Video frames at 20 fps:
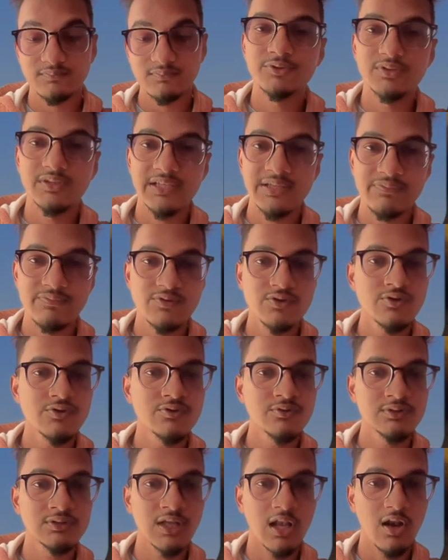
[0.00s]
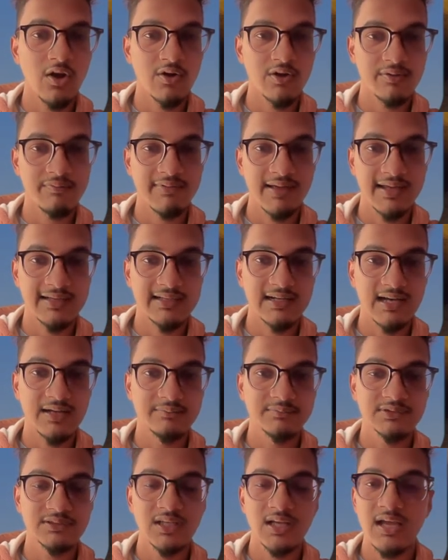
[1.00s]
If you use a lot of
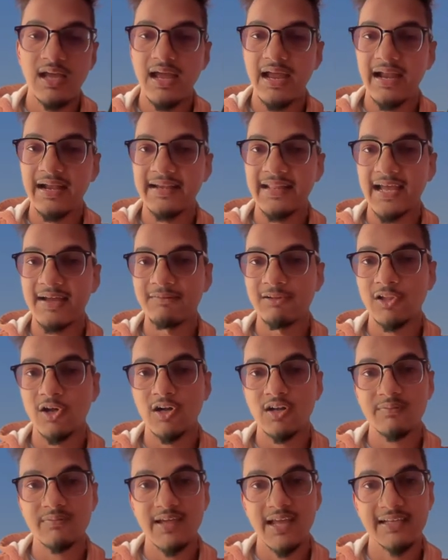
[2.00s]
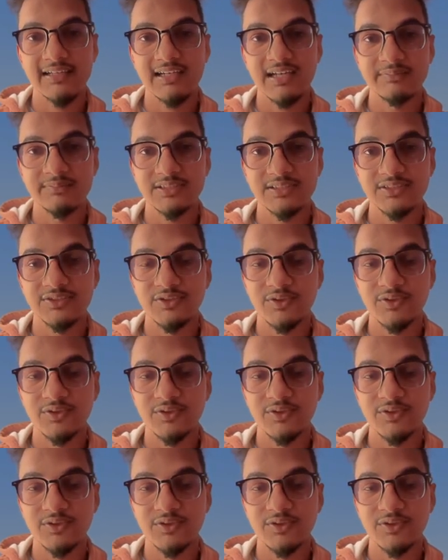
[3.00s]
diagrams and have a lot of diagrams in your